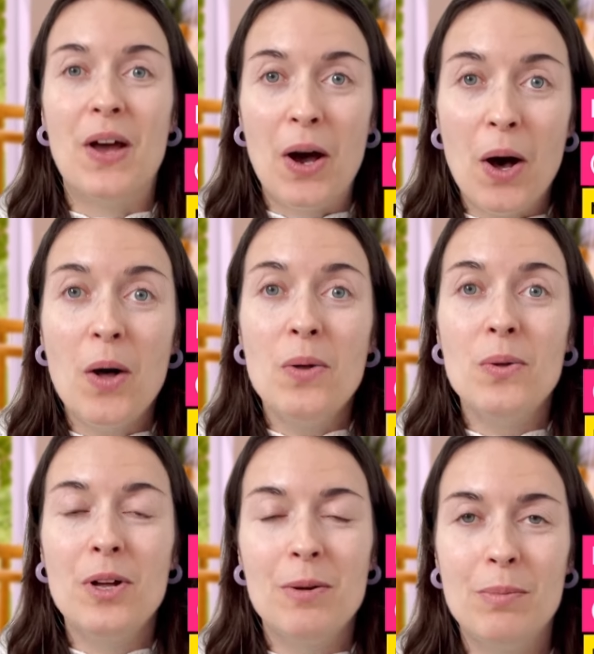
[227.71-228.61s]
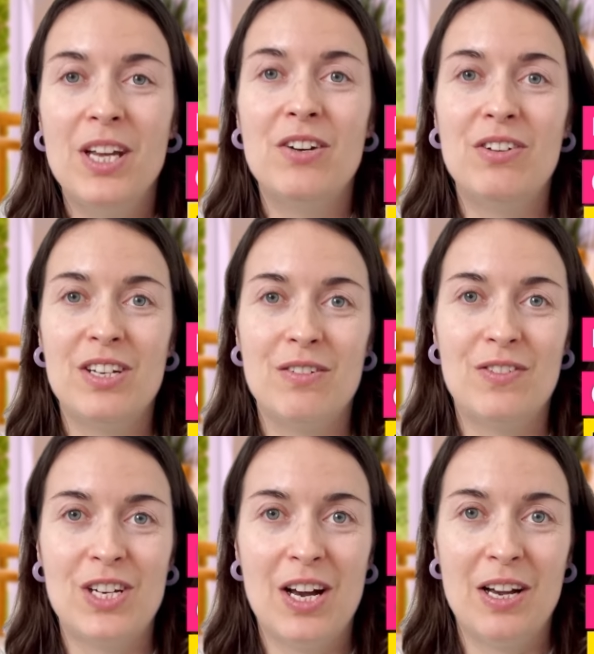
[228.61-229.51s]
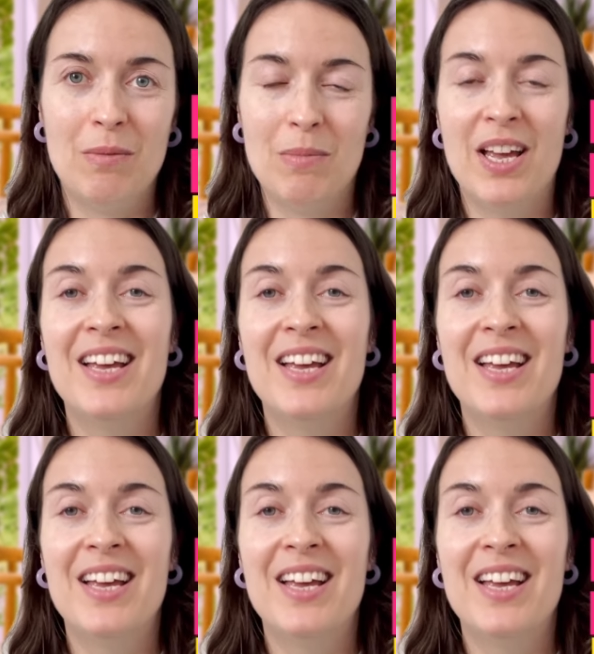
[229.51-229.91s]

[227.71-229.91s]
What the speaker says: whole period of time,